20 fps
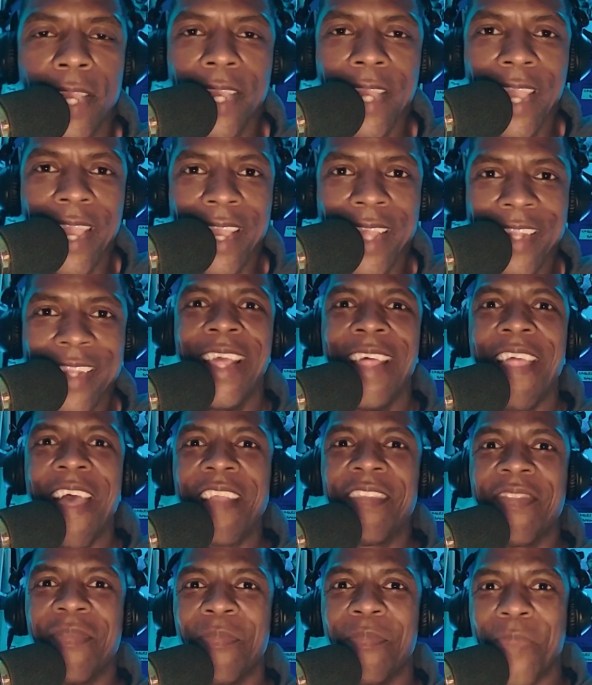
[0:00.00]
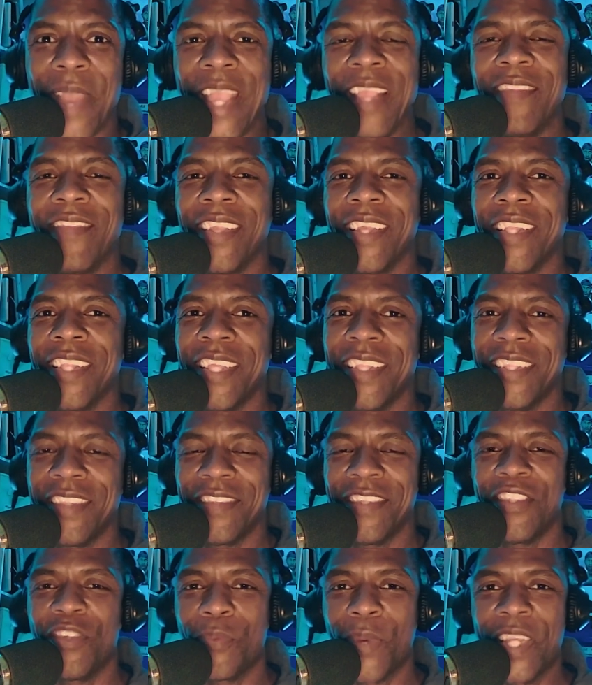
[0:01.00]
And that's basically the
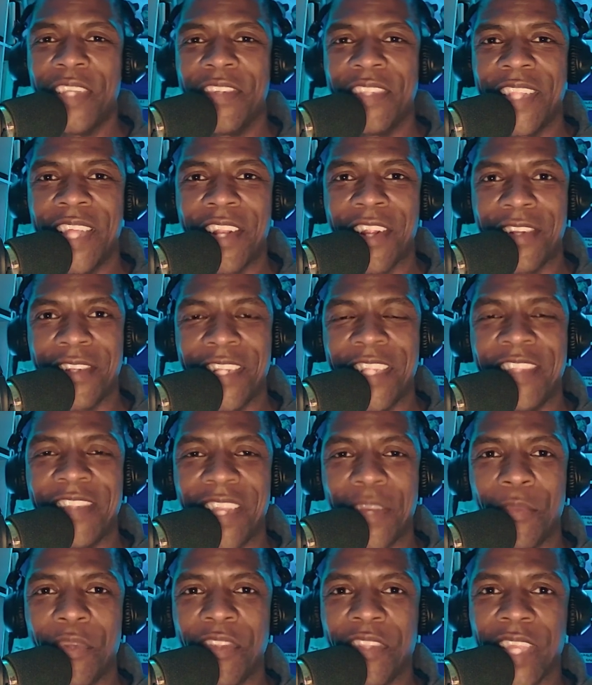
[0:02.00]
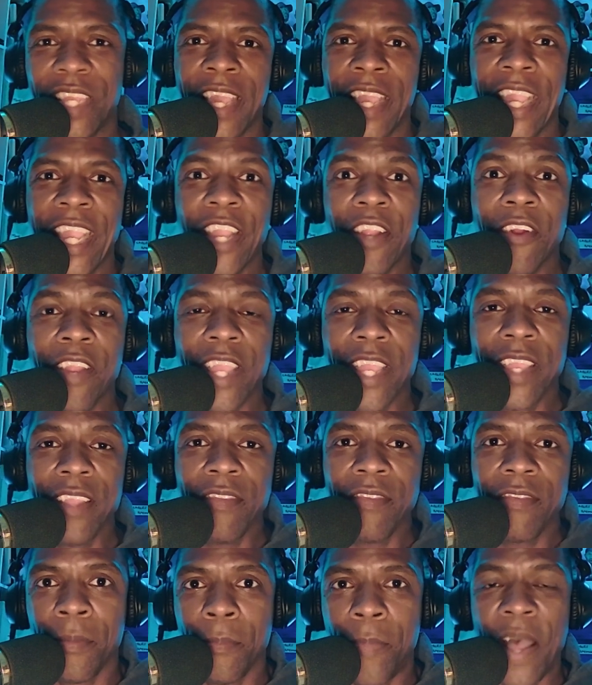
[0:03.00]
situation that our DJ was in. Here
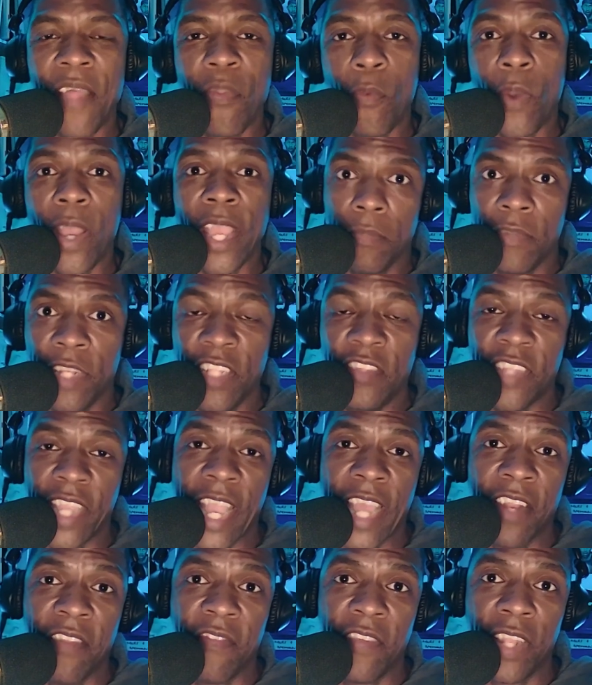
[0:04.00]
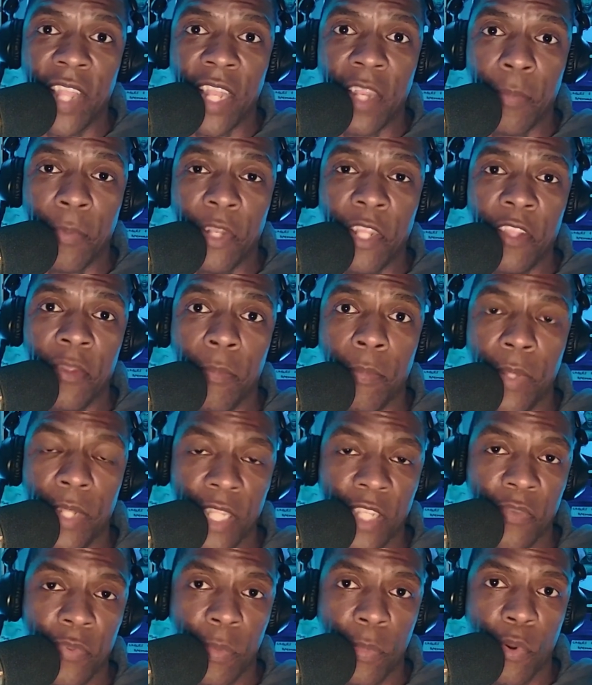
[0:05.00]
is, by the way, DJ had to fill out a
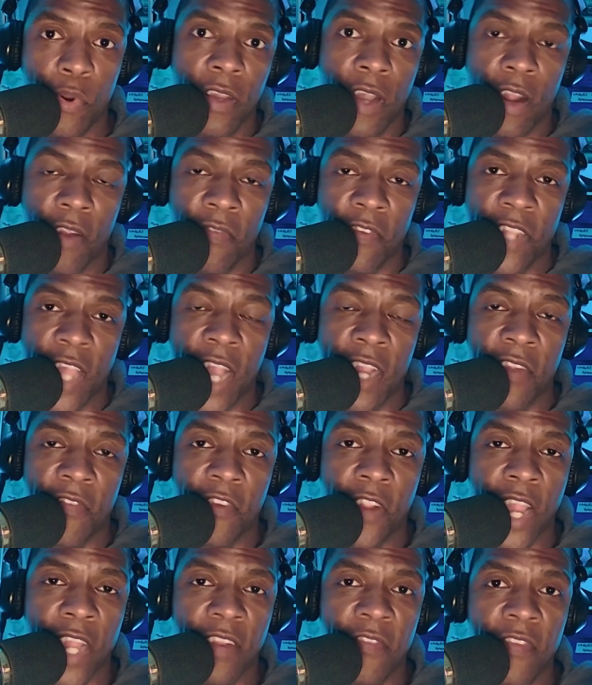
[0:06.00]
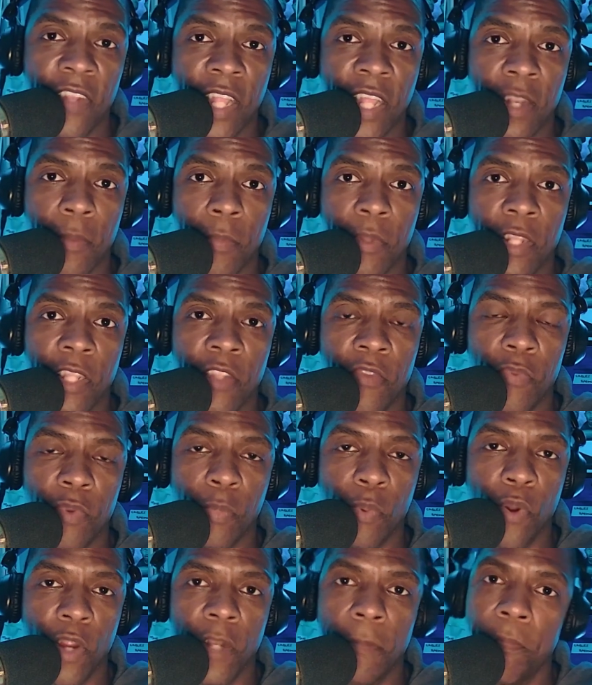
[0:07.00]
police report. Our photographer had to fill out a police
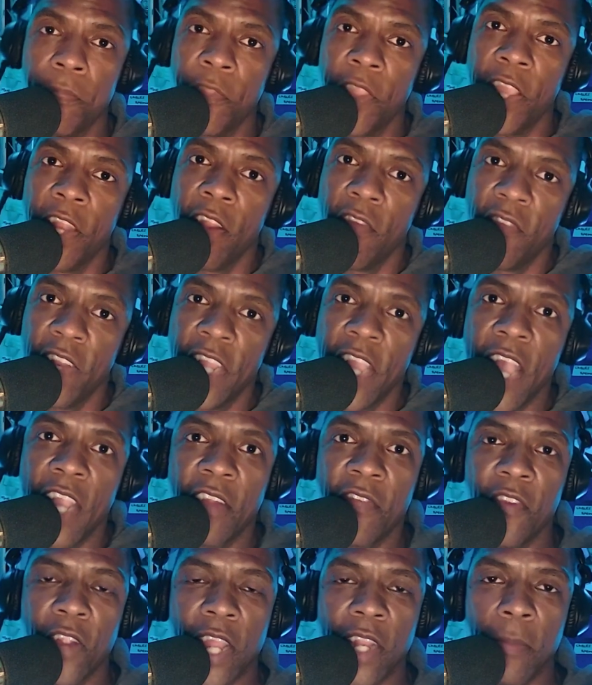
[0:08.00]
report, and our videographer had